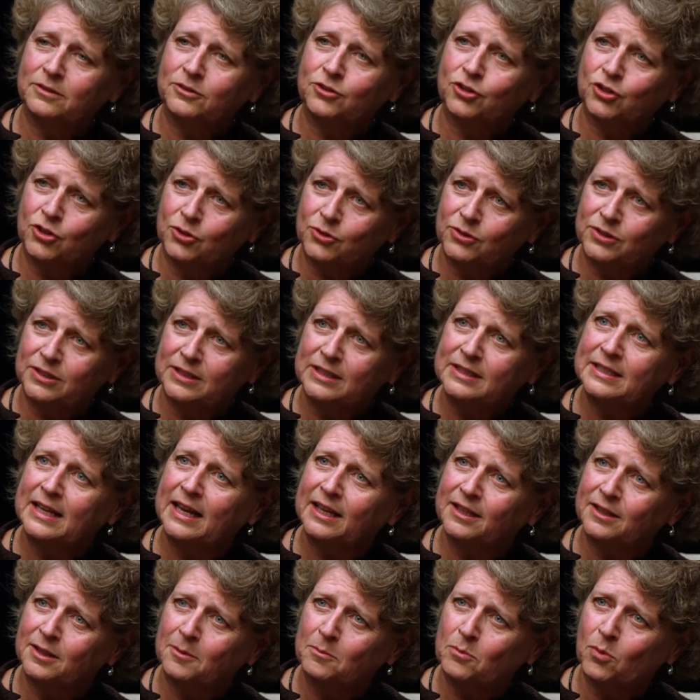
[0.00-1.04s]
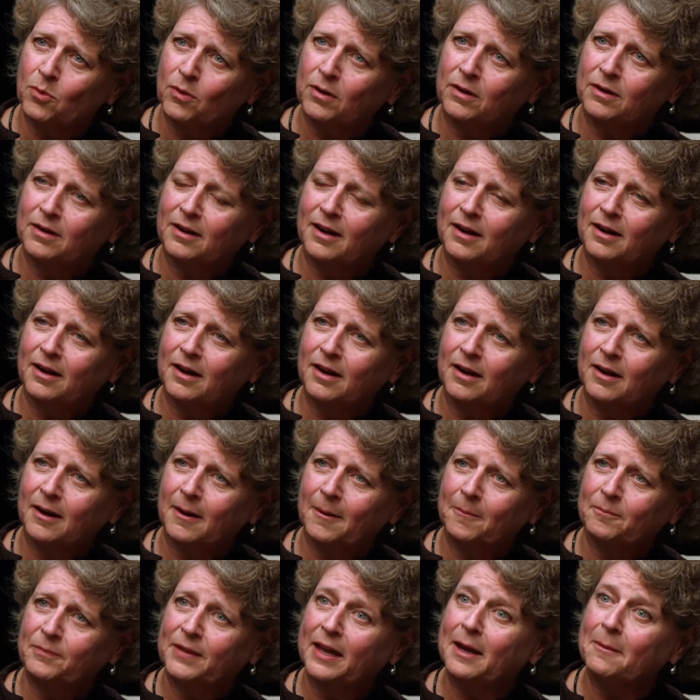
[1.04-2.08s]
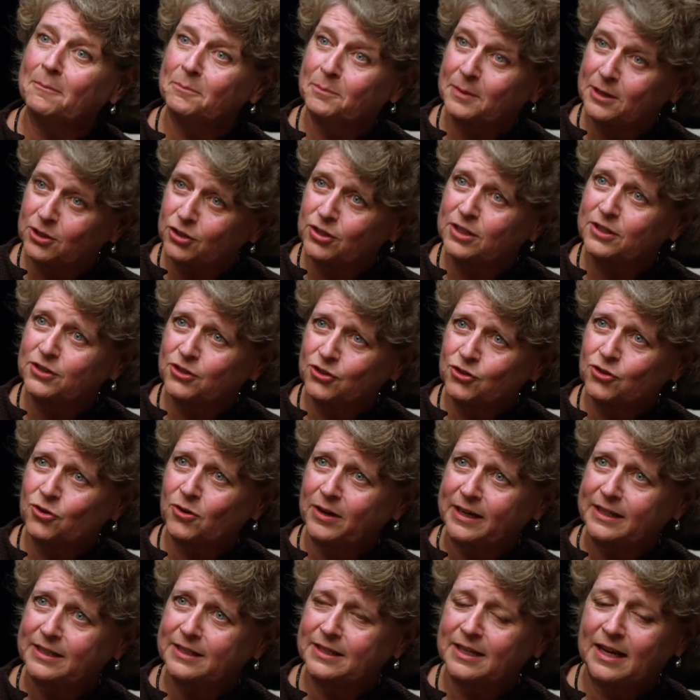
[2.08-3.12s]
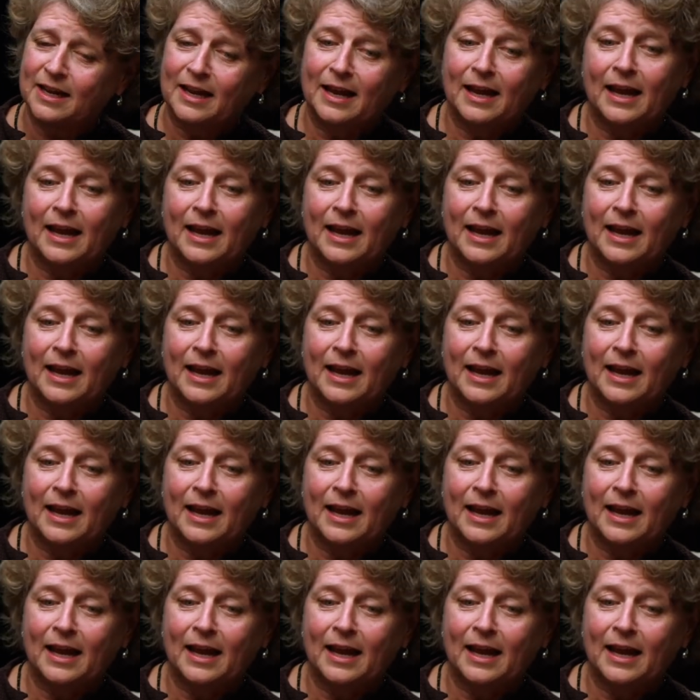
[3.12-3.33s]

choose to take the more ambitious choice.